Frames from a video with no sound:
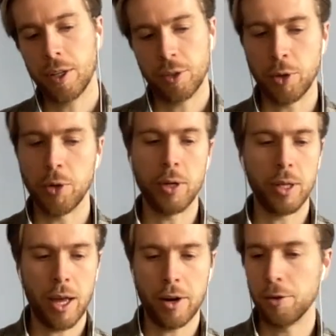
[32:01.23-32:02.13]
So I know a
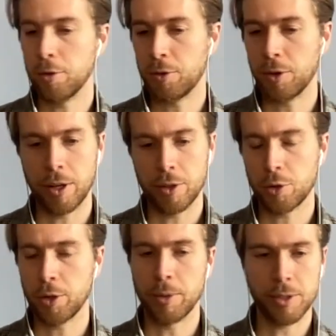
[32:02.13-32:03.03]
lot of
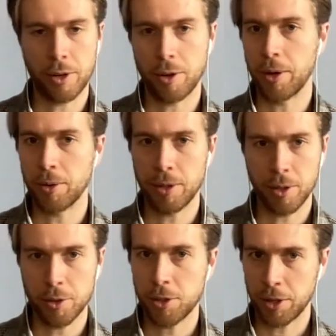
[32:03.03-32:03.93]
treatments that are out
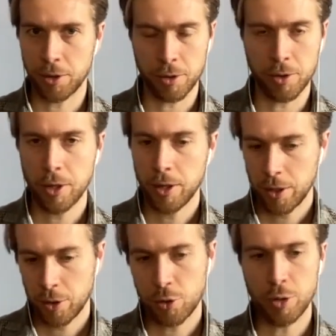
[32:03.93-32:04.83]
there, standard
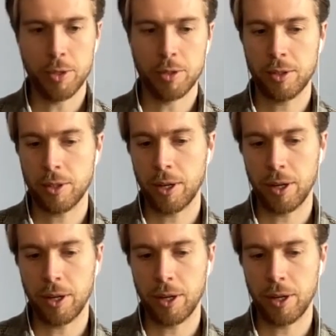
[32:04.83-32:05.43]
treatments,